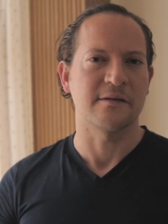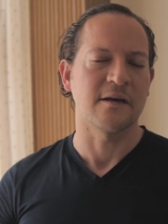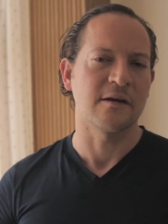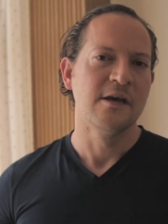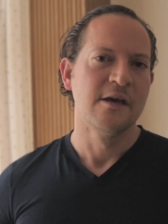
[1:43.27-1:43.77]

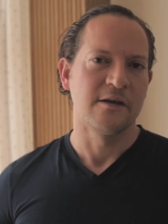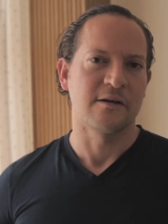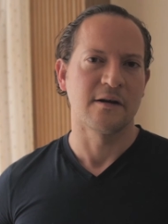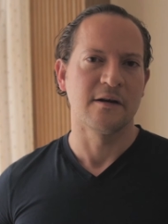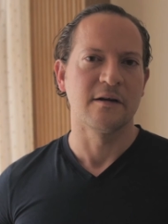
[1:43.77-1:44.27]
So, you
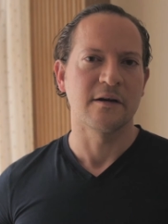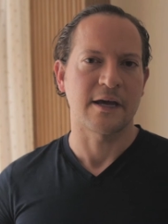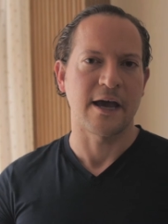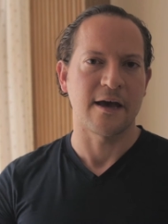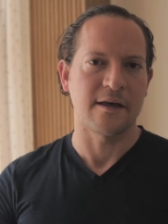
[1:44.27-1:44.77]
got to
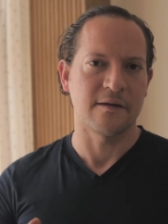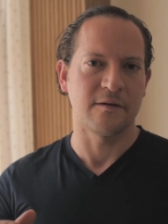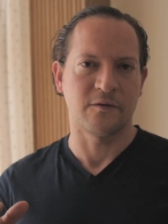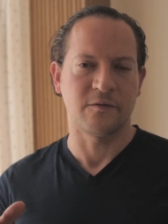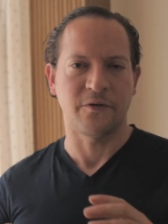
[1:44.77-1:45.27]
look at
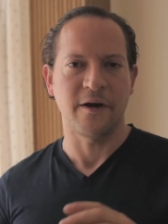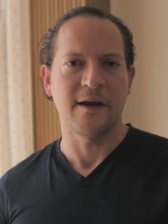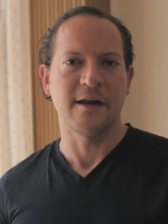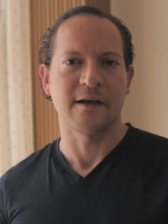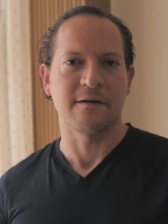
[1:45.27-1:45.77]

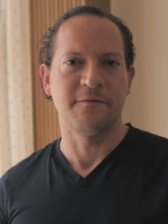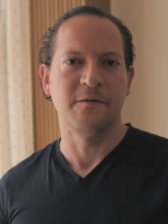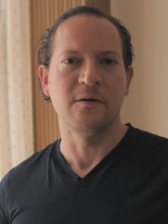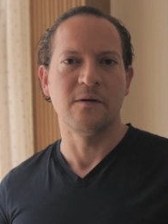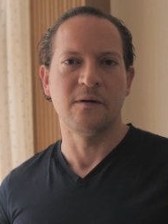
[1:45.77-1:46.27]
training
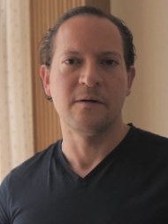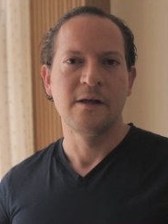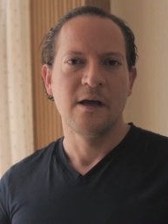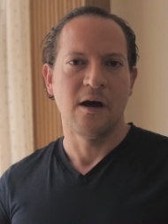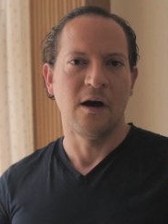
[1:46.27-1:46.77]
for
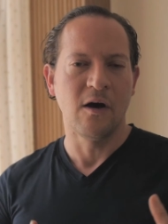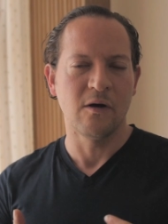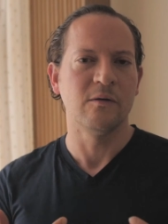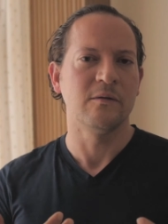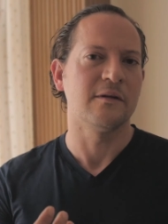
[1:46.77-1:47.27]
a
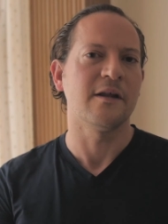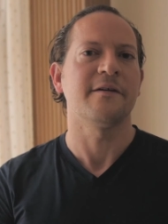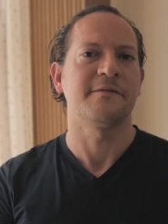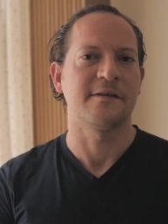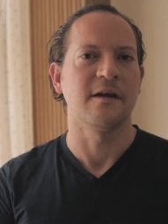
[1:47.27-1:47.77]
whole
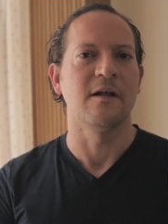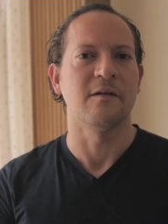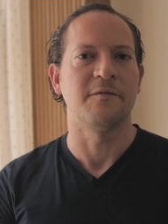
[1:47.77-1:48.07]
lifestyle,